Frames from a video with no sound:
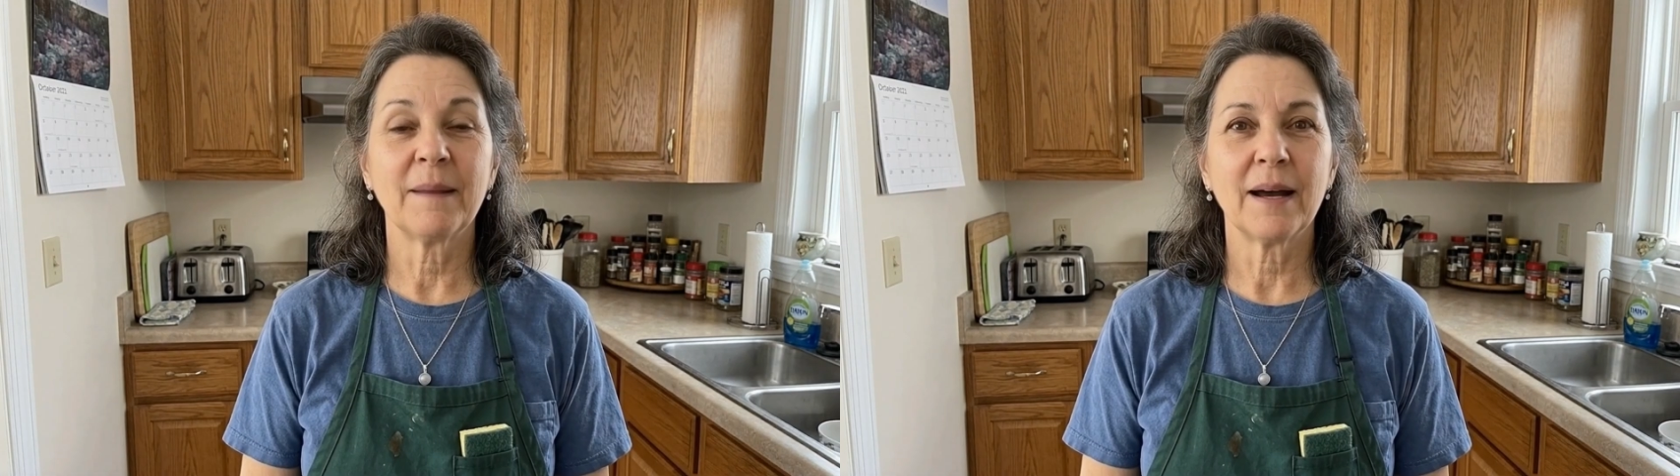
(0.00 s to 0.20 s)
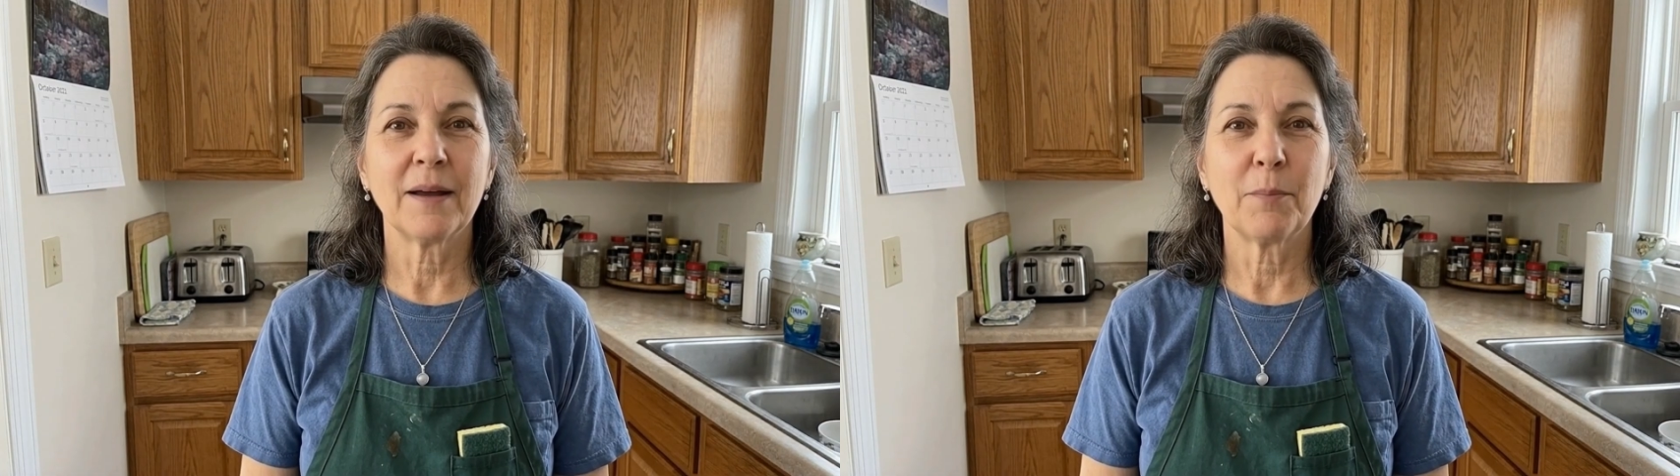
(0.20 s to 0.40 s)

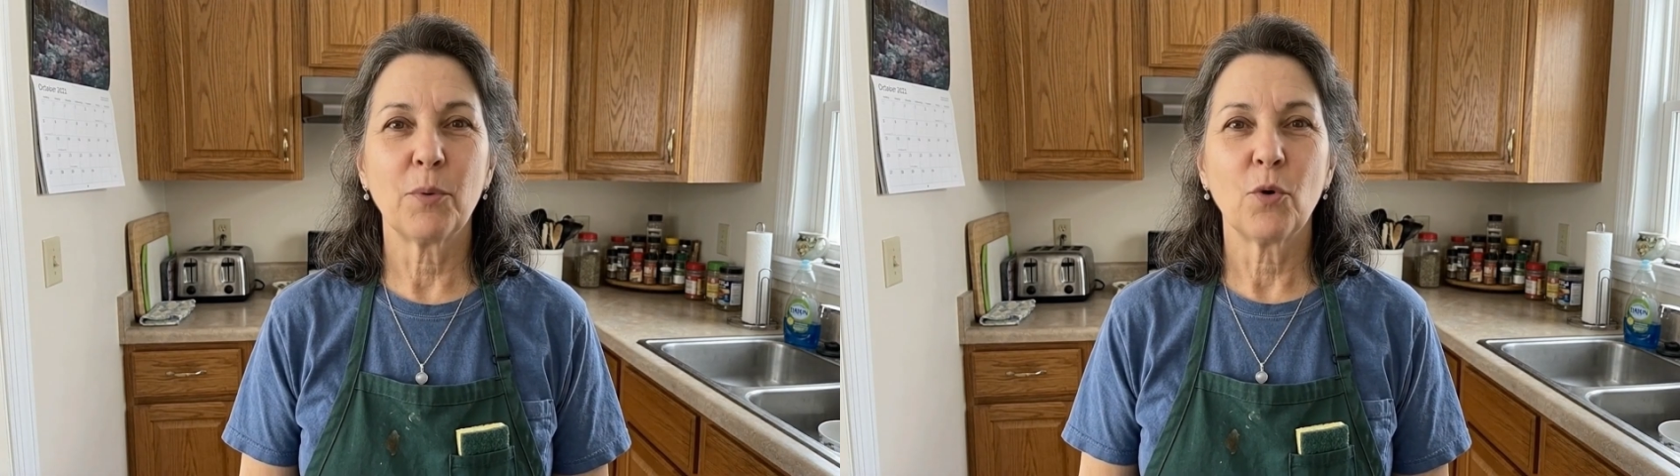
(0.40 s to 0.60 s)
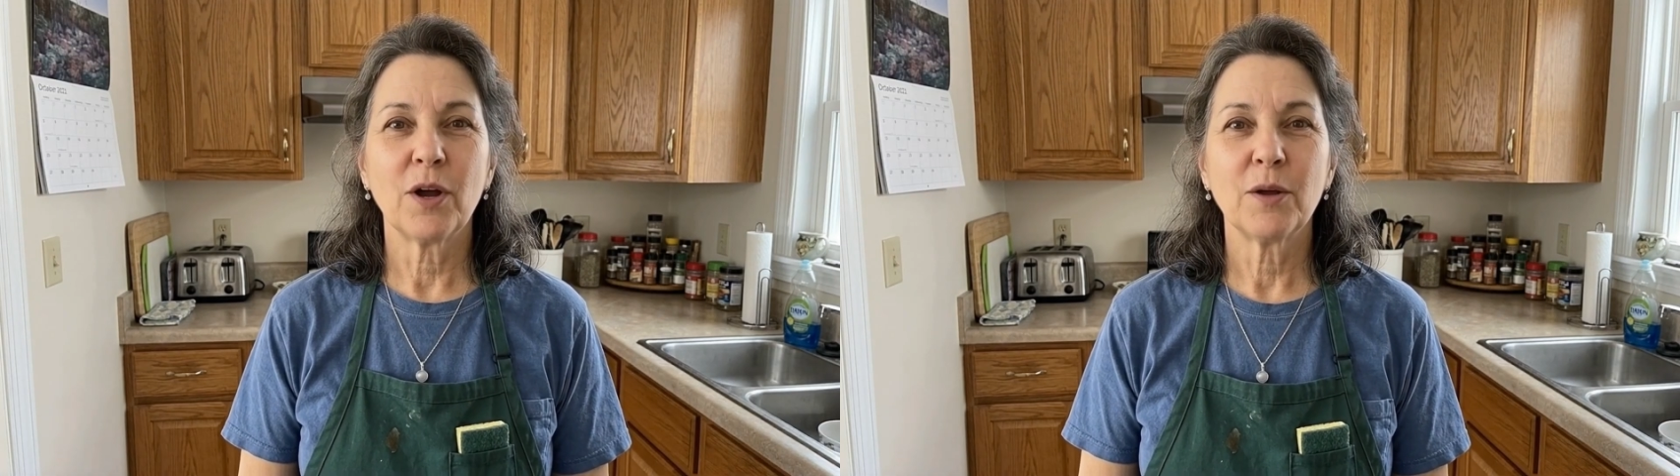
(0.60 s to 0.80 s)
and the
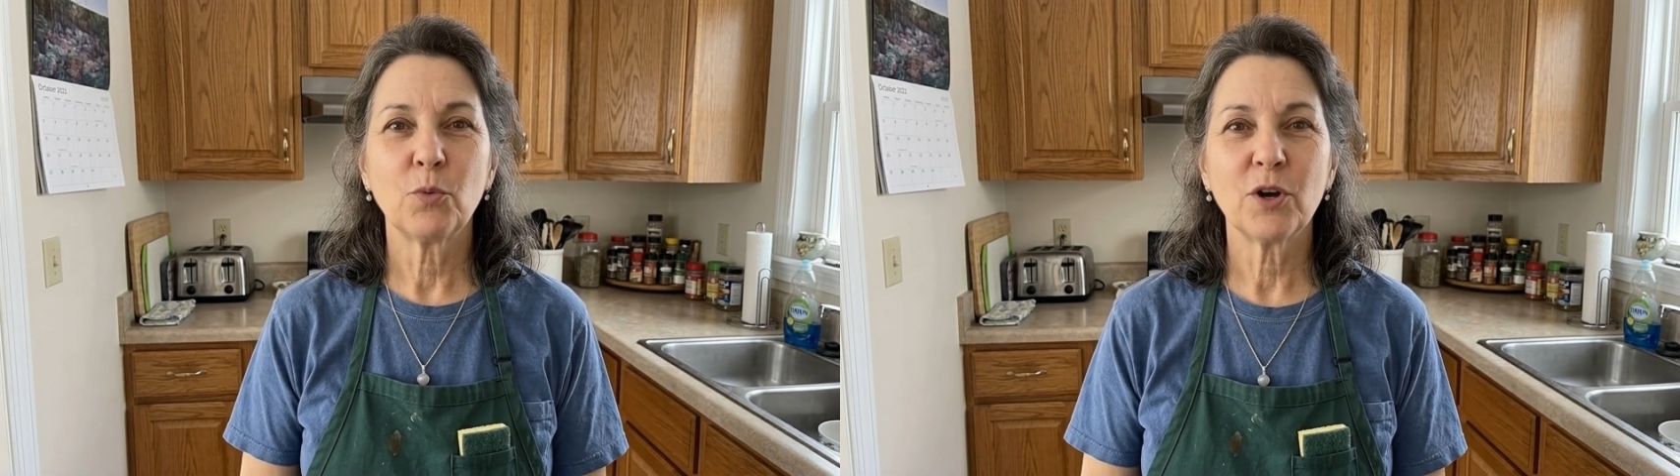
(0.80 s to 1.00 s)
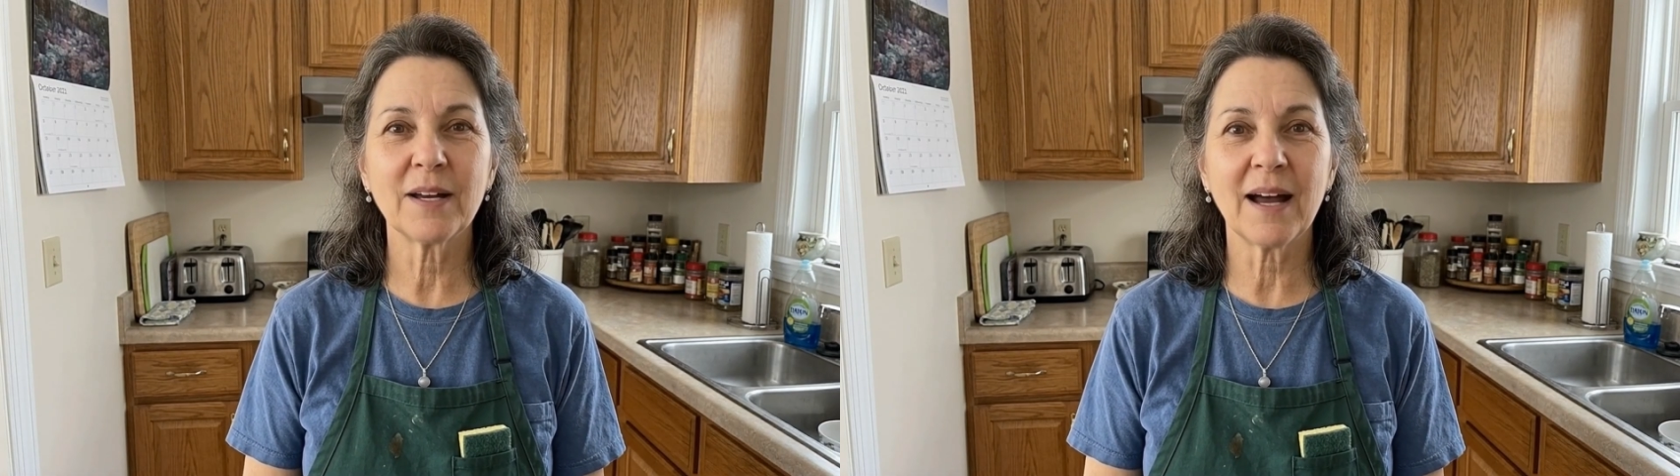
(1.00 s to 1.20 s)
point where the